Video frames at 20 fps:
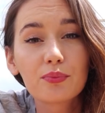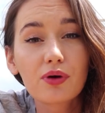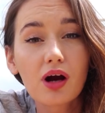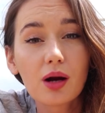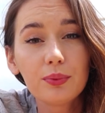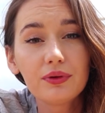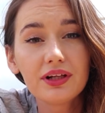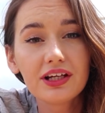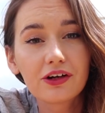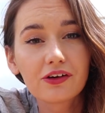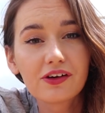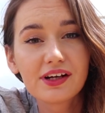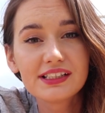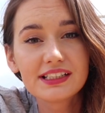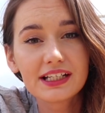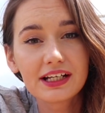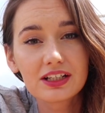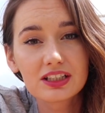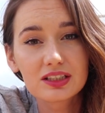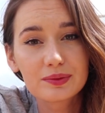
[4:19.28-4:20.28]
Properly
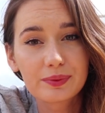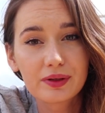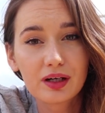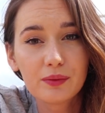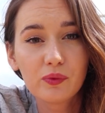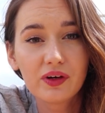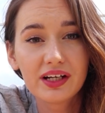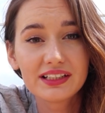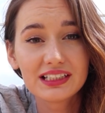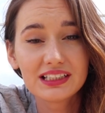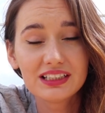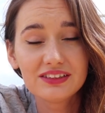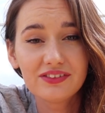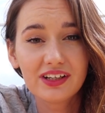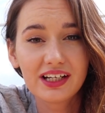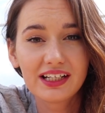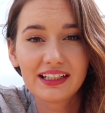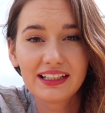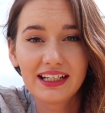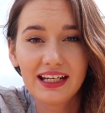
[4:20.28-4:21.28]
orientated sperm were
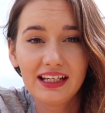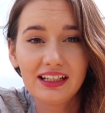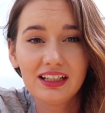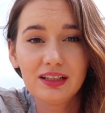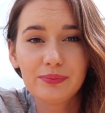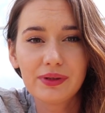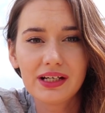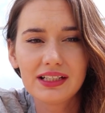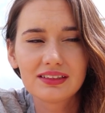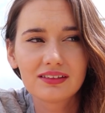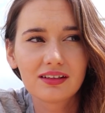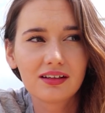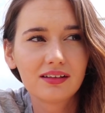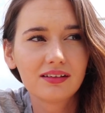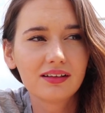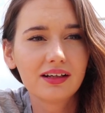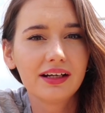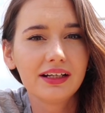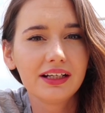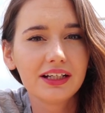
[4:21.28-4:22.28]
identified and gated based
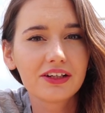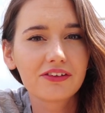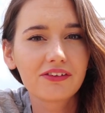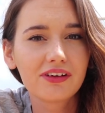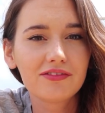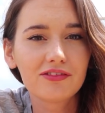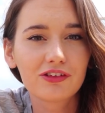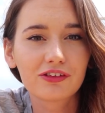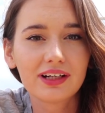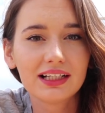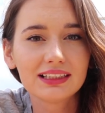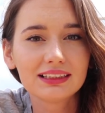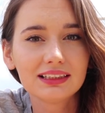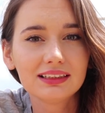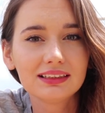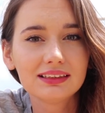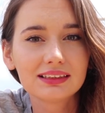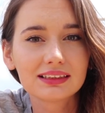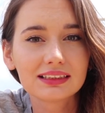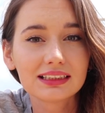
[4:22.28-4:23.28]
on ninety degree
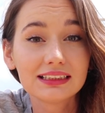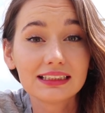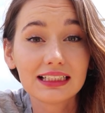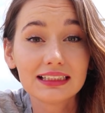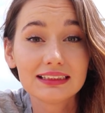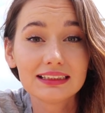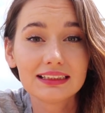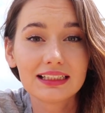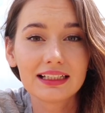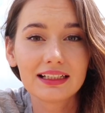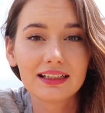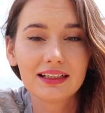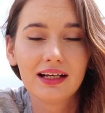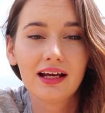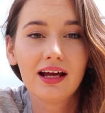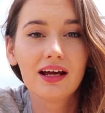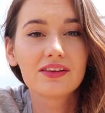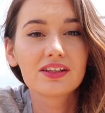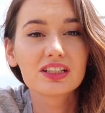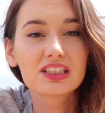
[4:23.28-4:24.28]
fluorescence intensity.
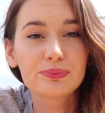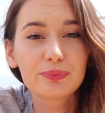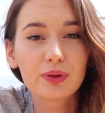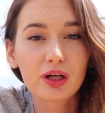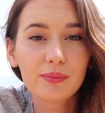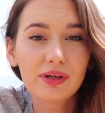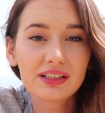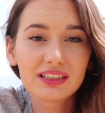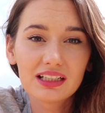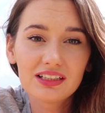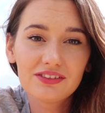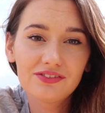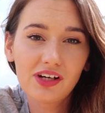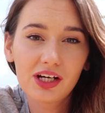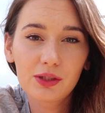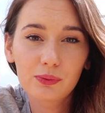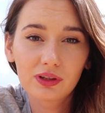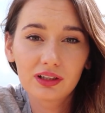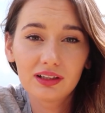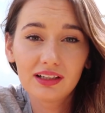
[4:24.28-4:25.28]
The sperm
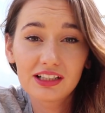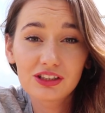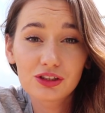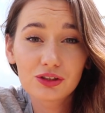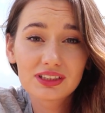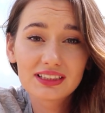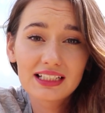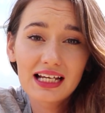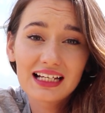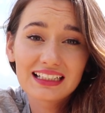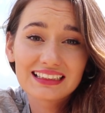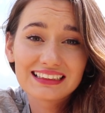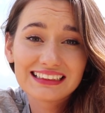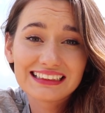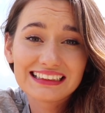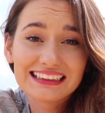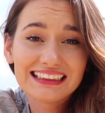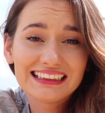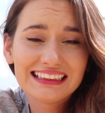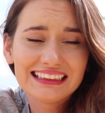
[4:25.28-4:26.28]
identified were
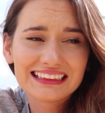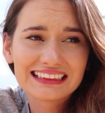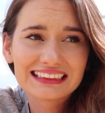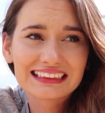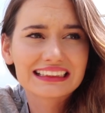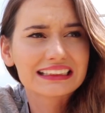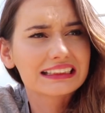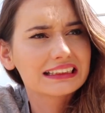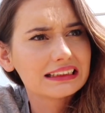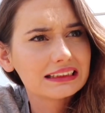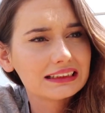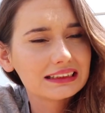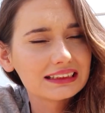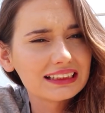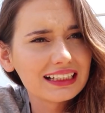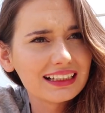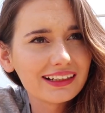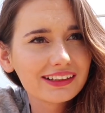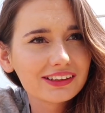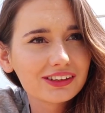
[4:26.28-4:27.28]
electrostatically,
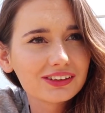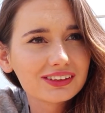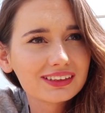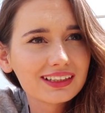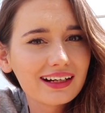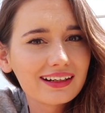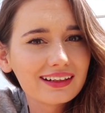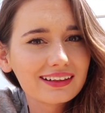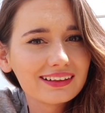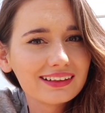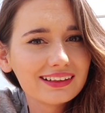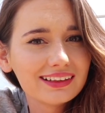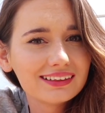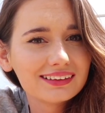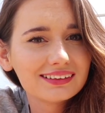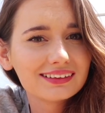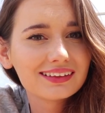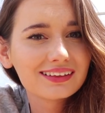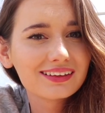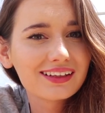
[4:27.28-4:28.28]
electrostatically
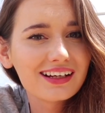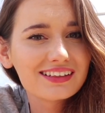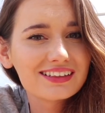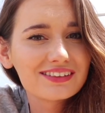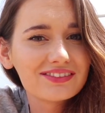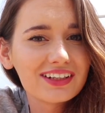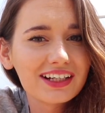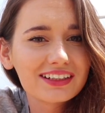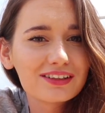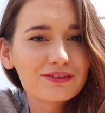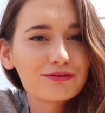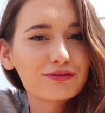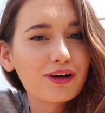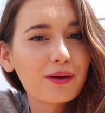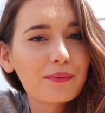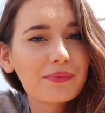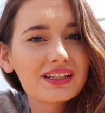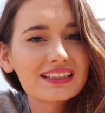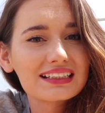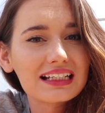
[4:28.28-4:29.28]
uh, deflected
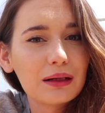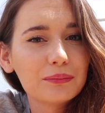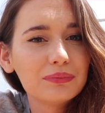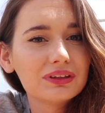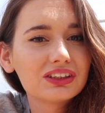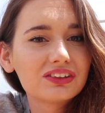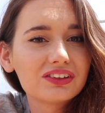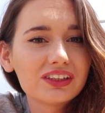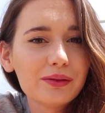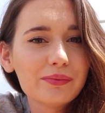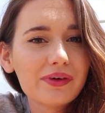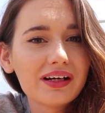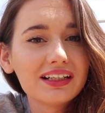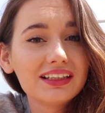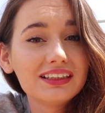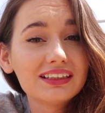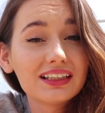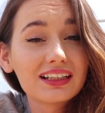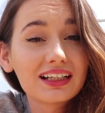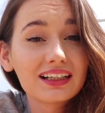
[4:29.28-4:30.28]
from the sample stream and
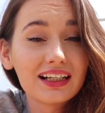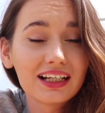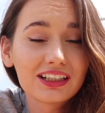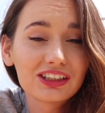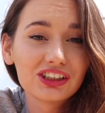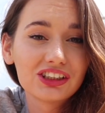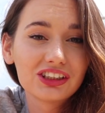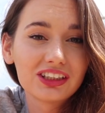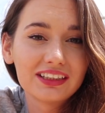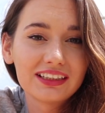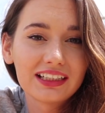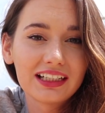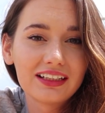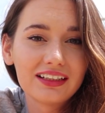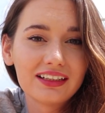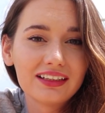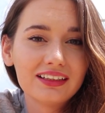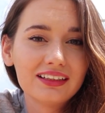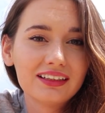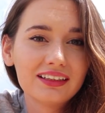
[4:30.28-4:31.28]
into the collection
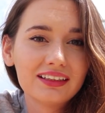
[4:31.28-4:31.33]
container.